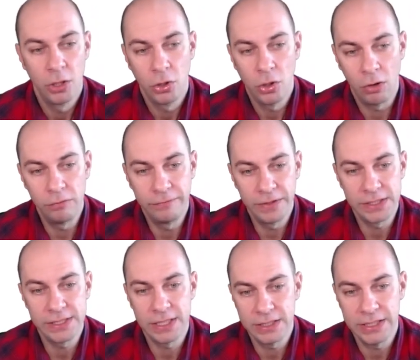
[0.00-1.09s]
Coal
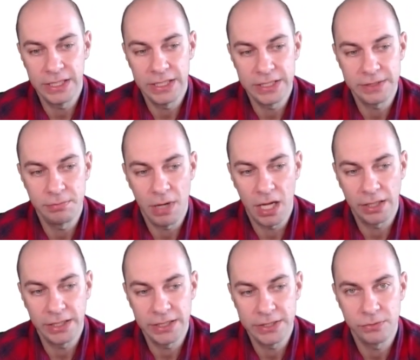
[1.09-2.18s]
versus continuous
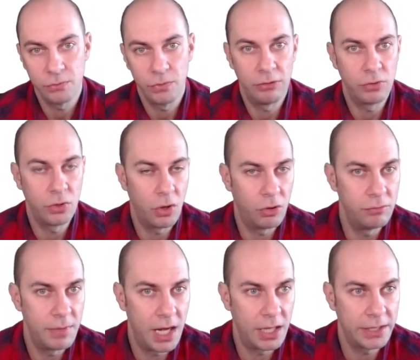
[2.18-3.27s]
markets. Well, coal
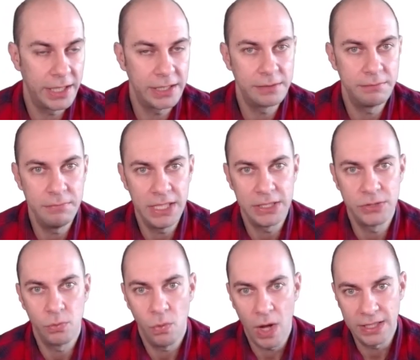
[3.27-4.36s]
market meets
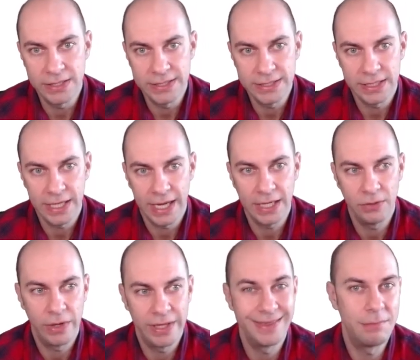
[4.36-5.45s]
once a day
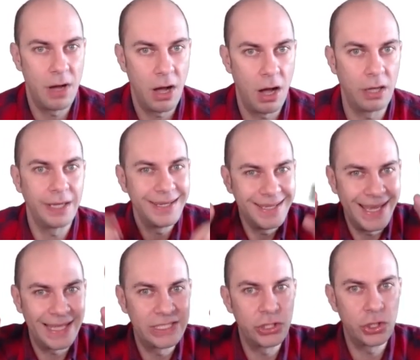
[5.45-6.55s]
when the market
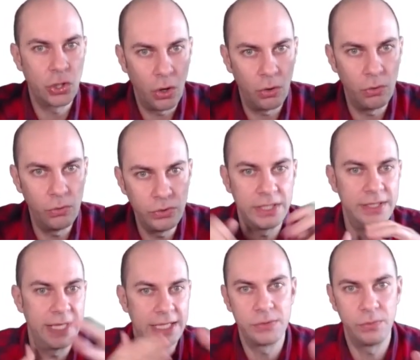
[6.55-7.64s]
gets cold, and
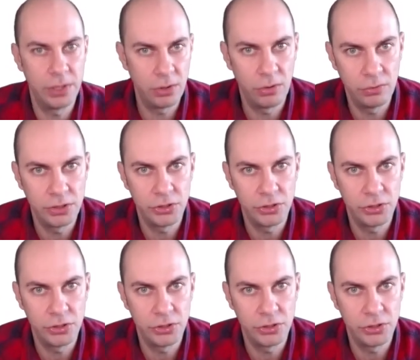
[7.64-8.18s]
that's when all the